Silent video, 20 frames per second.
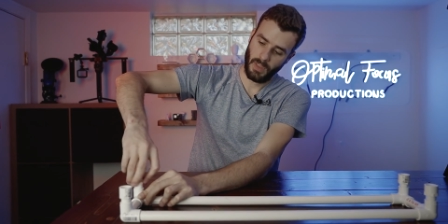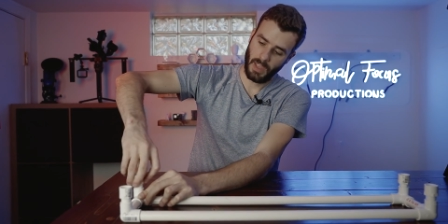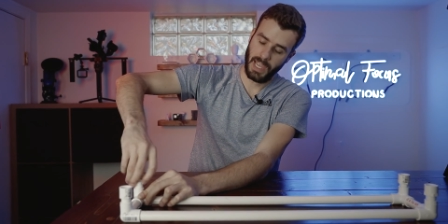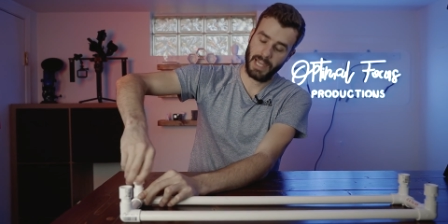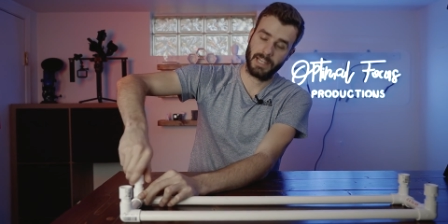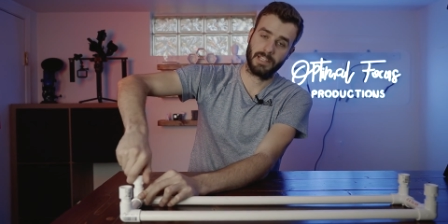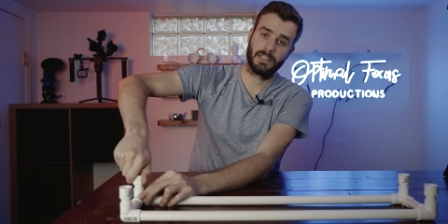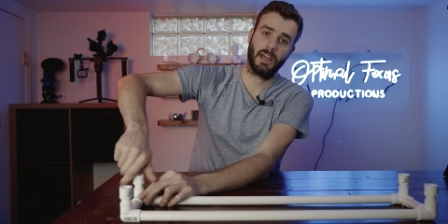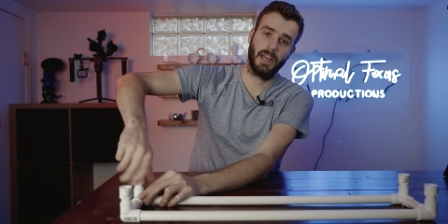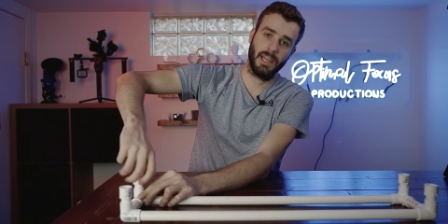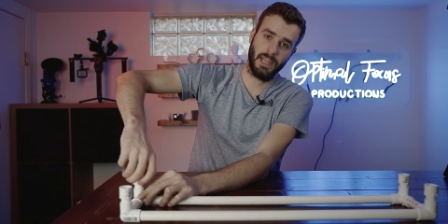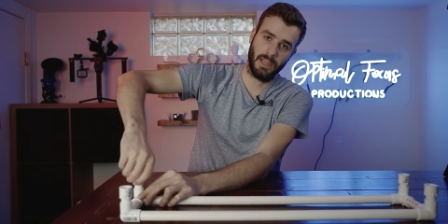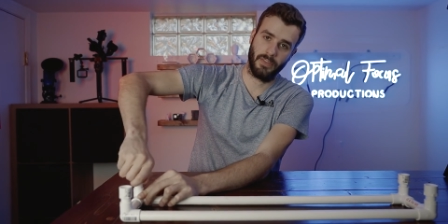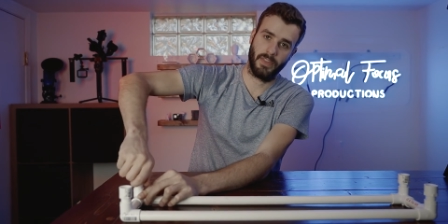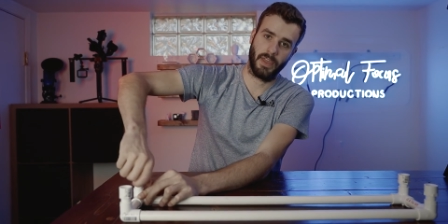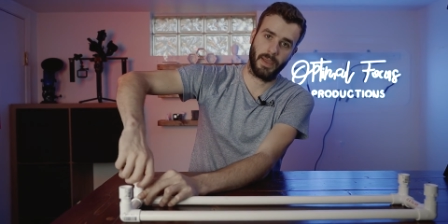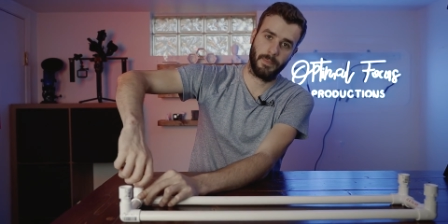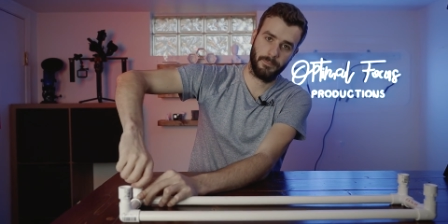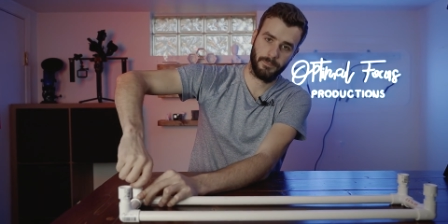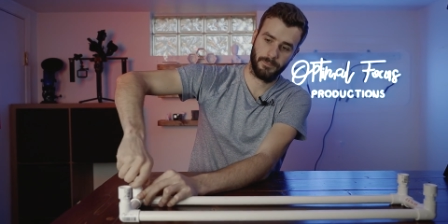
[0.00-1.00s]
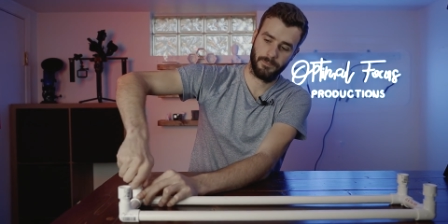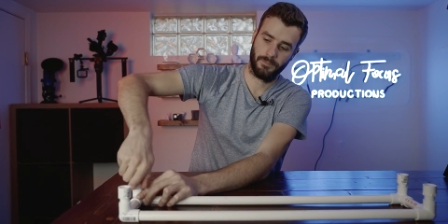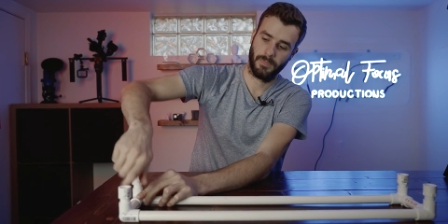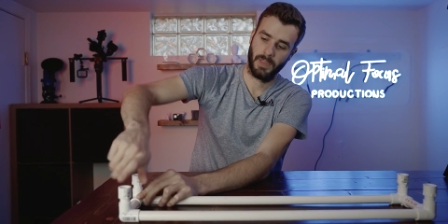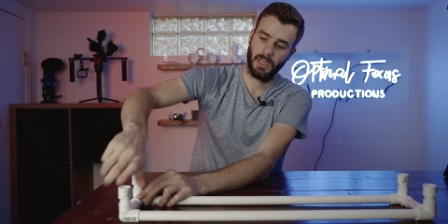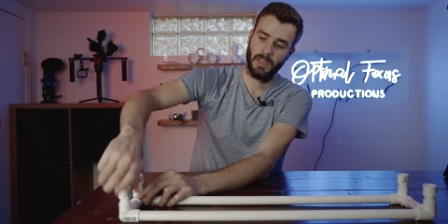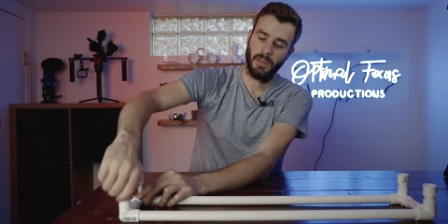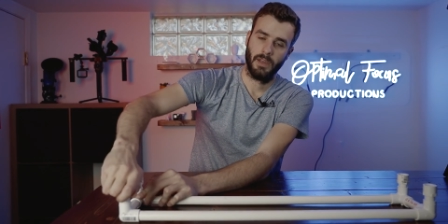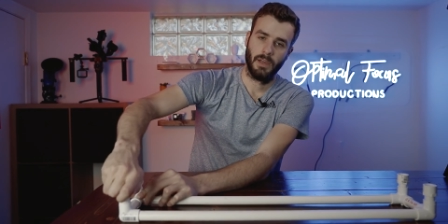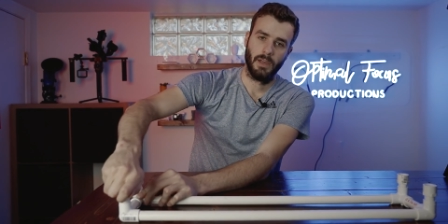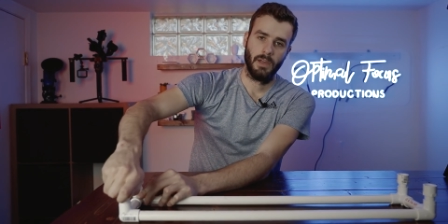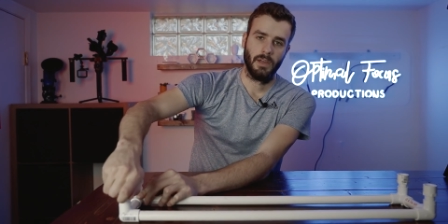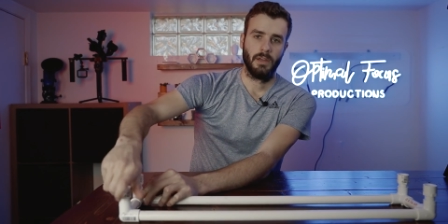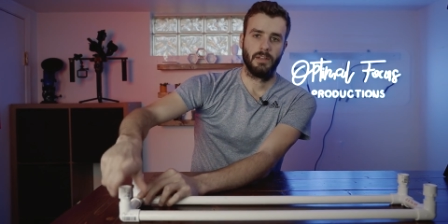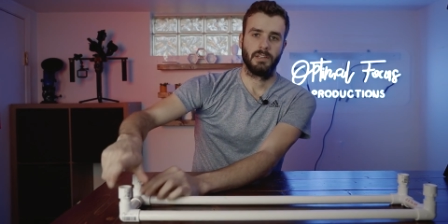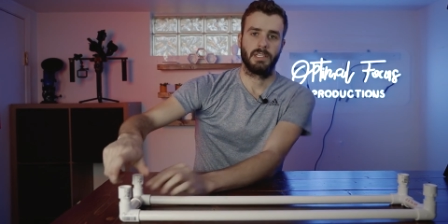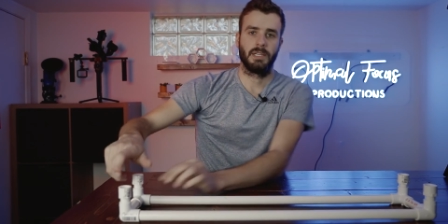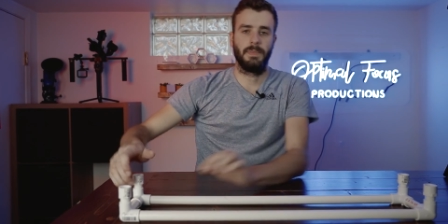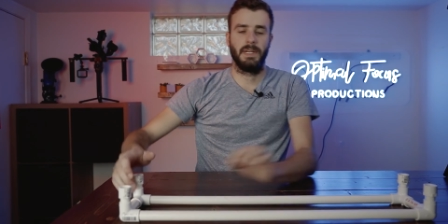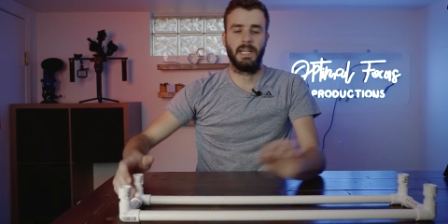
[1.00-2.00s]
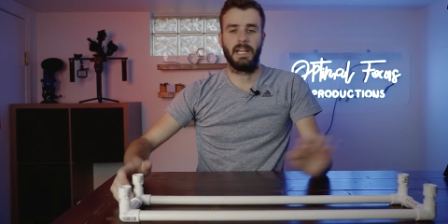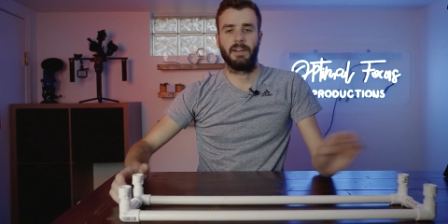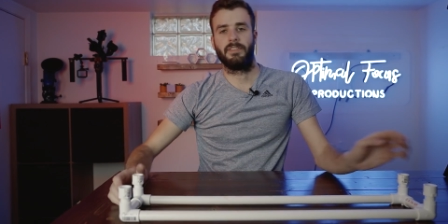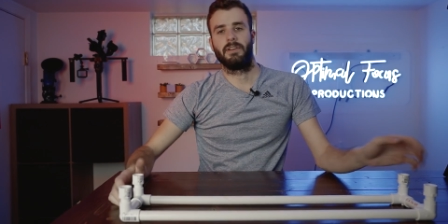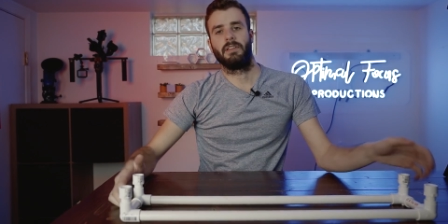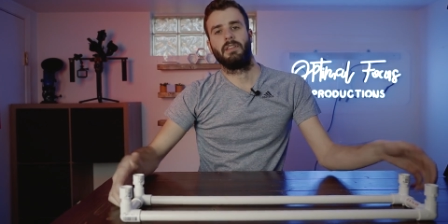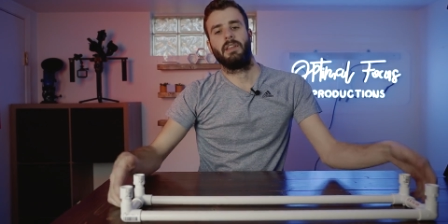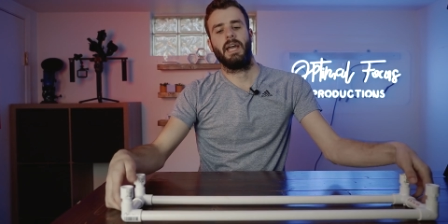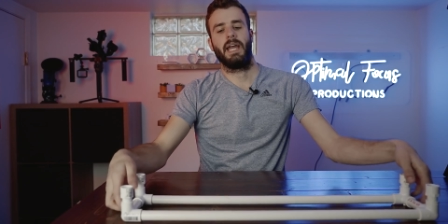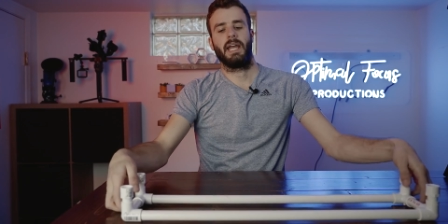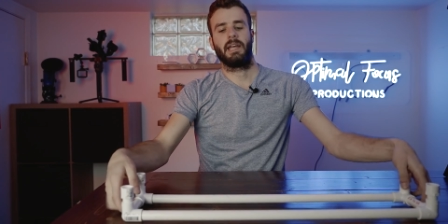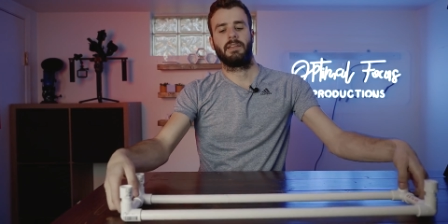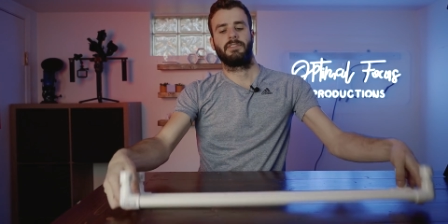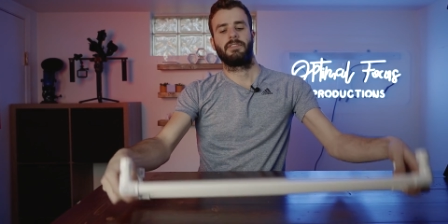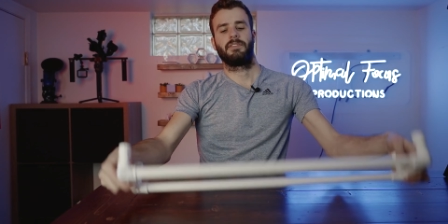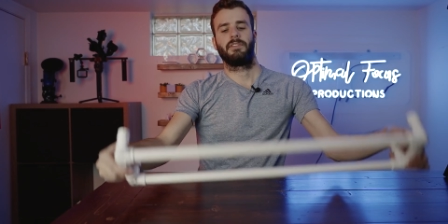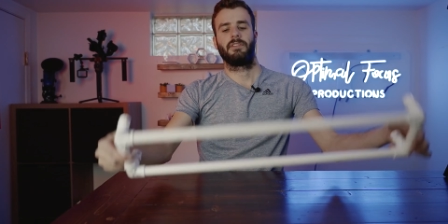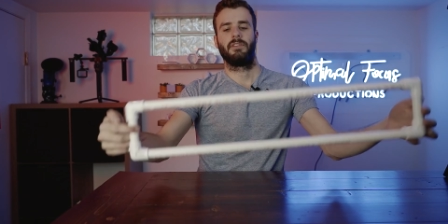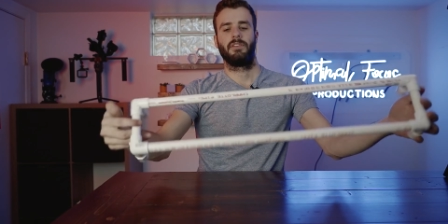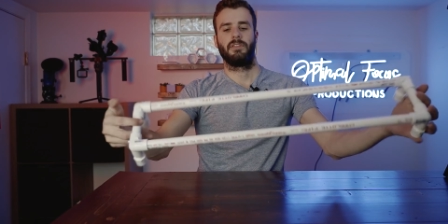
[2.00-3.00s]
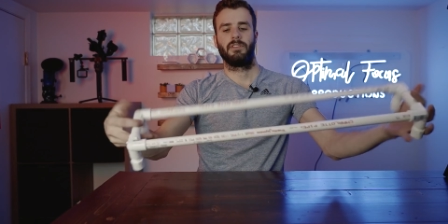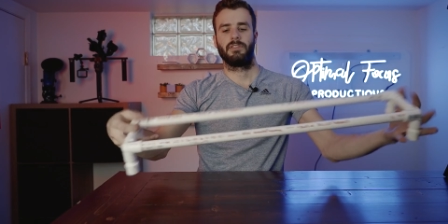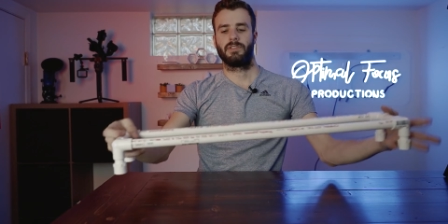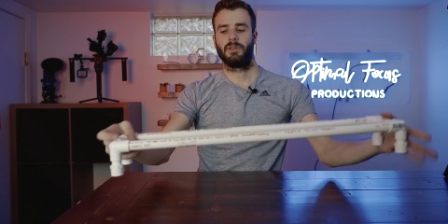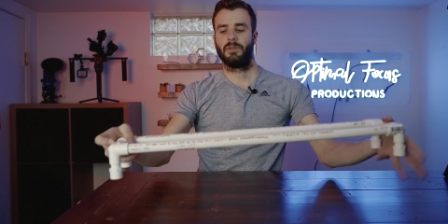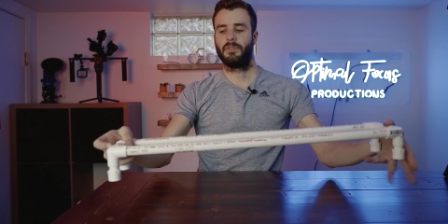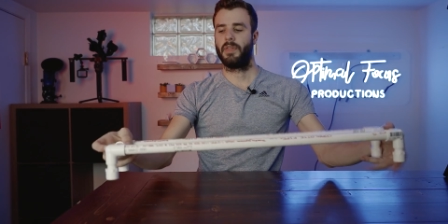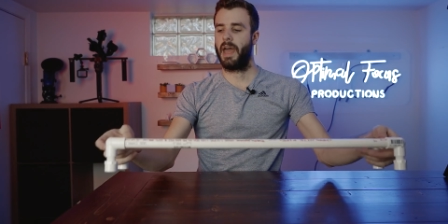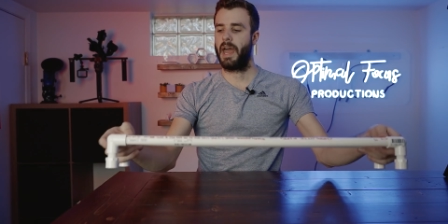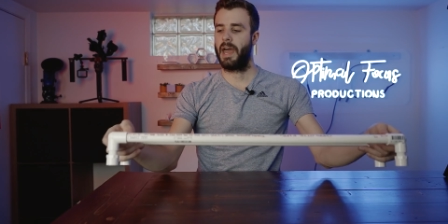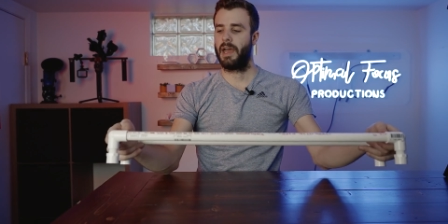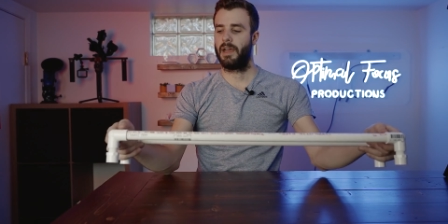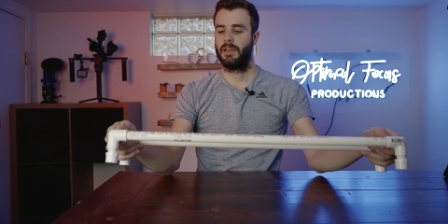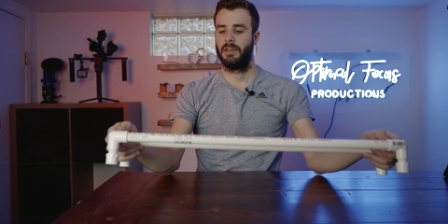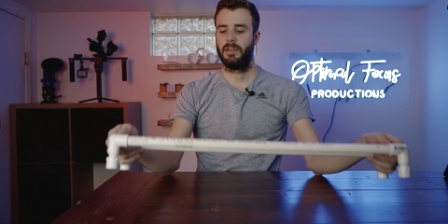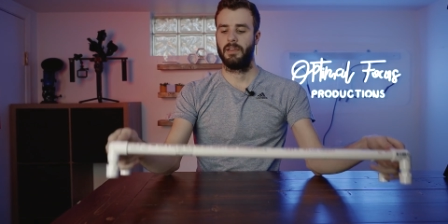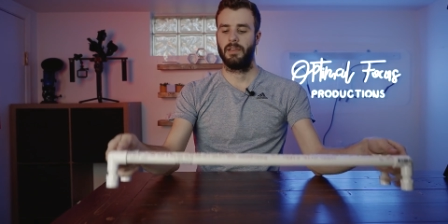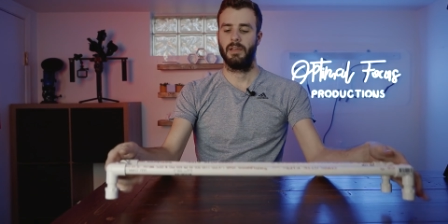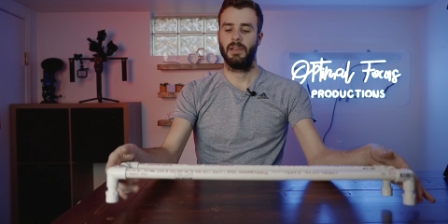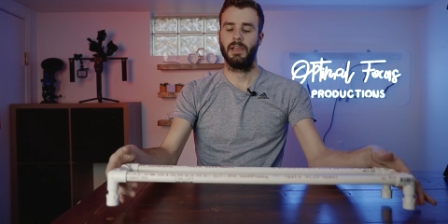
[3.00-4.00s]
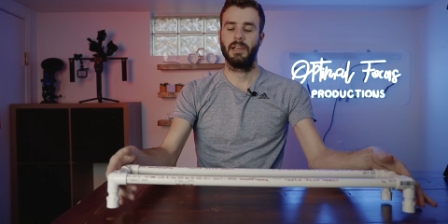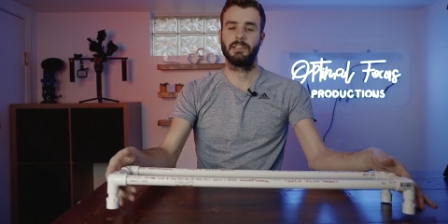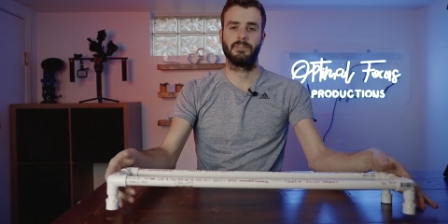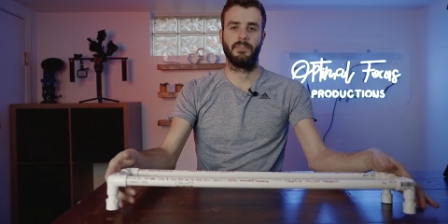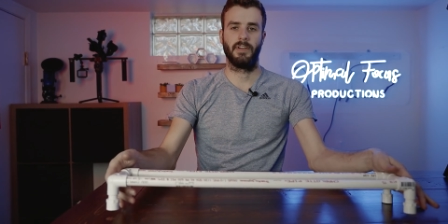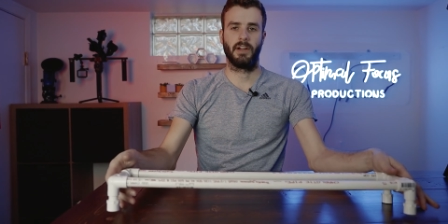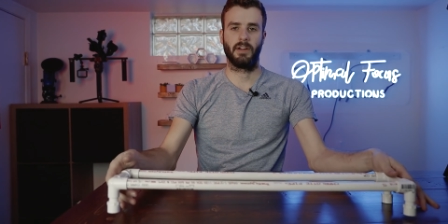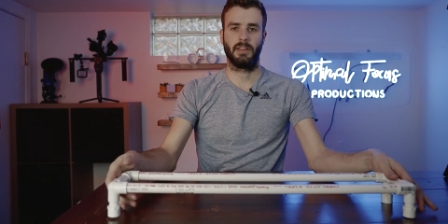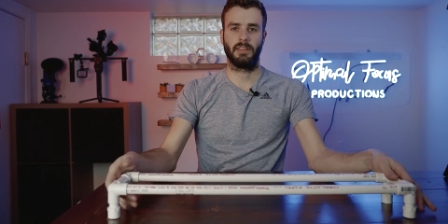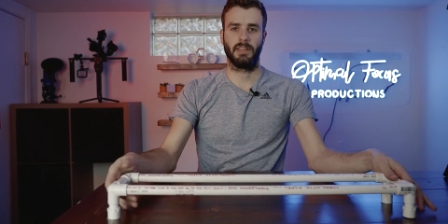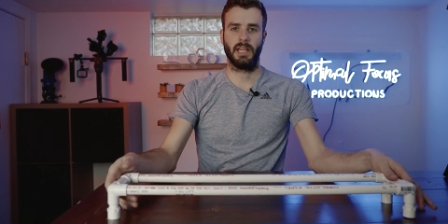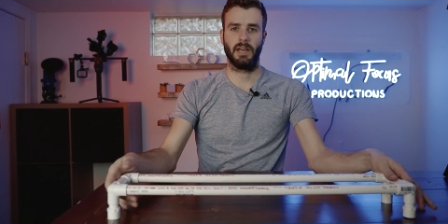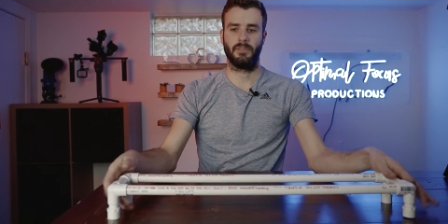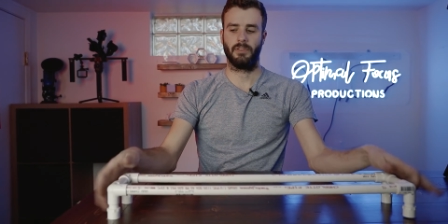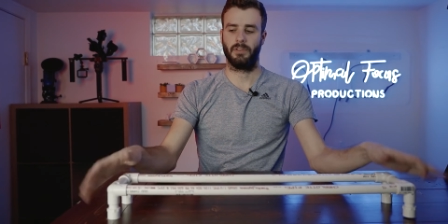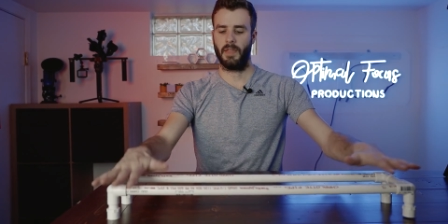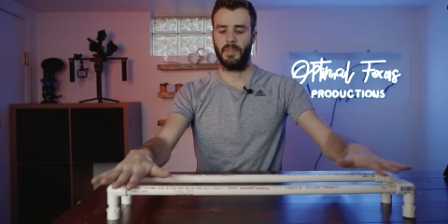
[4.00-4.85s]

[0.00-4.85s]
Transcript: and tighten them to be different lengths so that it's very level.